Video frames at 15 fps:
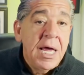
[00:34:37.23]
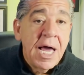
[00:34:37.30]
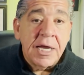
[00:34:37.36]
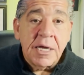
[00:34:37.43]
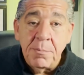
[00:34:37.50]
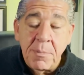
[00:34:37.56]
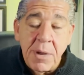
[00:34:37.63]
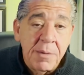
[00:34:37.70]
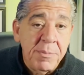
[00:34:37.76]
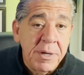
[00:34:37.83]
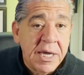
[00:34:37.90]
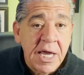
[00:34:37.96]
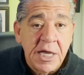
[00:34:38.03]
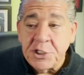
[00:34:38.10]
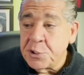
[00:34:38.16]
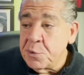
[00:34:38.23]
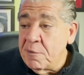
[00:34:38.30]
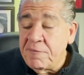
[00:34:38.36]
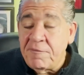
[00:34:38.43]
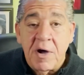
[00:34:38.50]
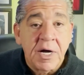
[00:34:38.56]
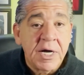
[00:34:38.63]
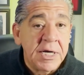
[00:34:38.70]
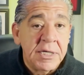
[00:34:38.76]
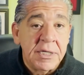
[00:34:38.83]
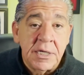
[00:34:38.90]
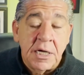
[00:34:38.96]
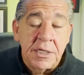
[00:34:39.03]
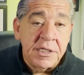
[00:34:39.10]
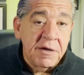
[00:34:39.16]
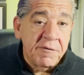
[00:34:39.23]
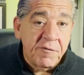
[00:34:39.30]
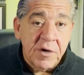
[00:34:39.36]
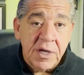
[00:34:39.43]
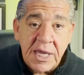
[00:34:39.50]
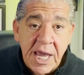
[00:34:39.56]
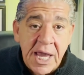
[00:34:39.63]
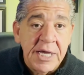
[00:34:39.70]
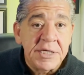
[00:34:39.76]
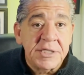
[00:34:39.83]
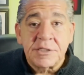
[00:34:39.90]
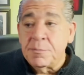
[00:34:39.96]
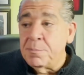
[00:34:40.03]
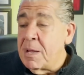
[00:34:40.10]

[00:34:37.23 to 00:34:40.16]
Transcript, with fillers: I can maybe get you a fucking a different case,